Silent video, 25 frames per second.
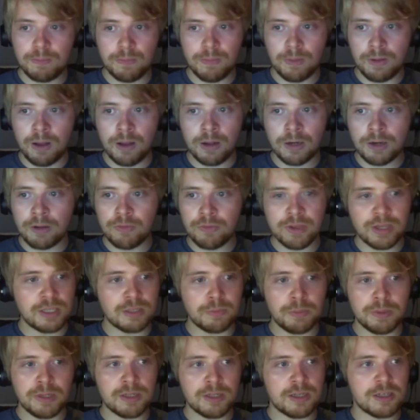I don't think
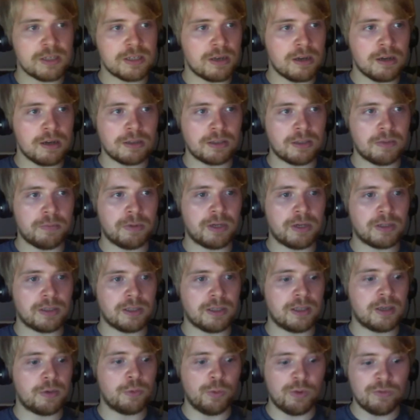it's been a disaster because
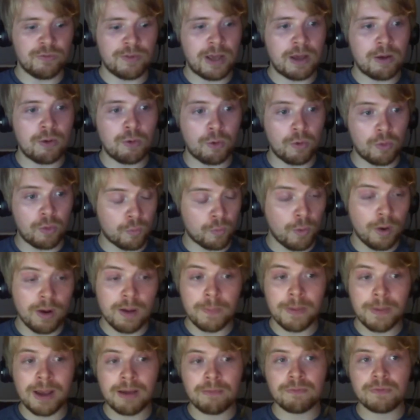I think we've now got the
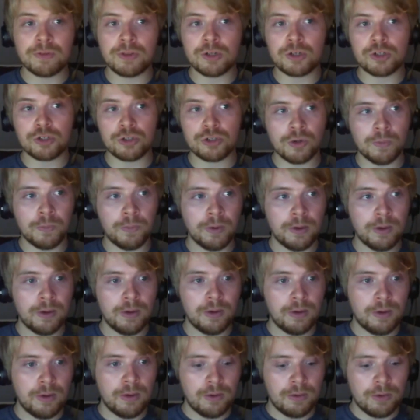right man for the job,
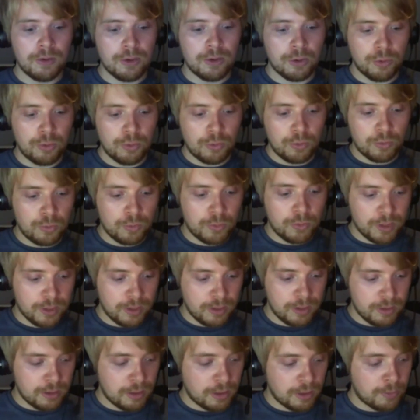who
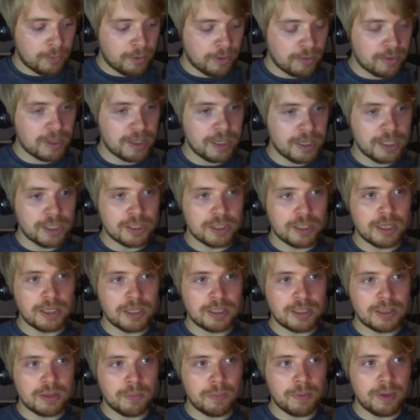you know, and I think he just
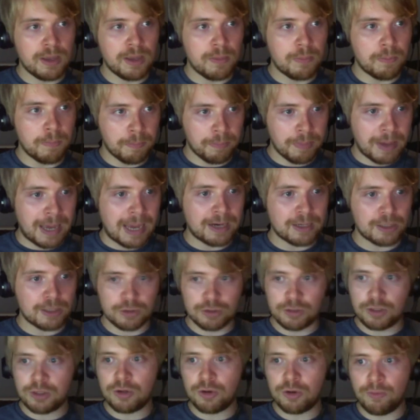needs to be
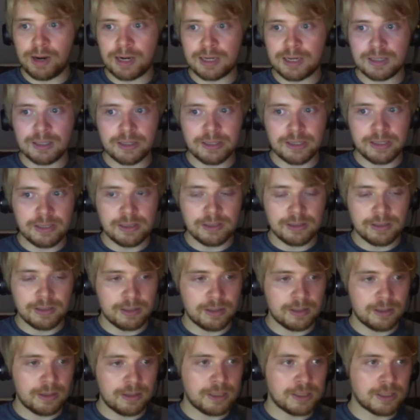backed correctly,
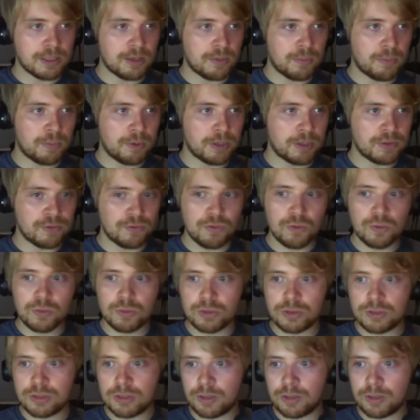and he's going to bring us forward.